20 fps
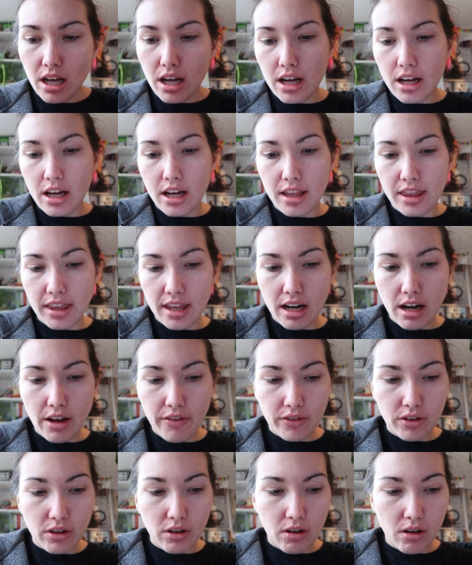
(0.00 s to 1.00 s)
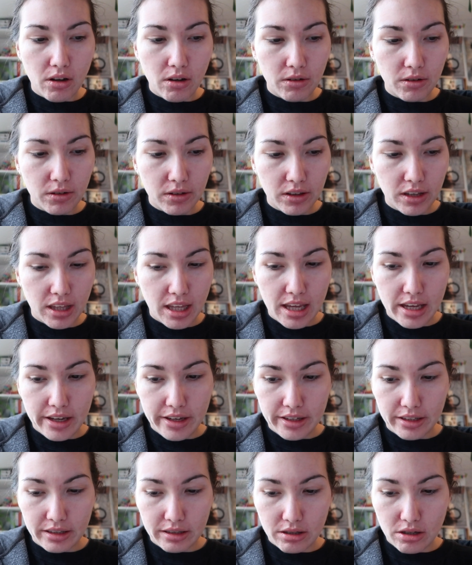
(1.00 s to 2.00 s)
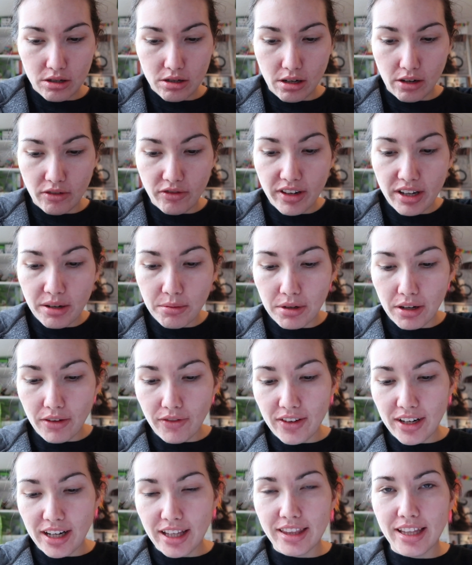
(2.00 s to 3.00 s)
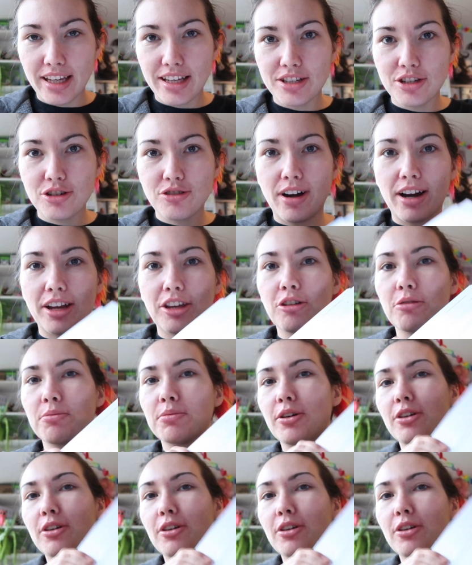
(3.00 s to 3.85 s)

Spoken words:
Then I've got these, I really want to fill in these track your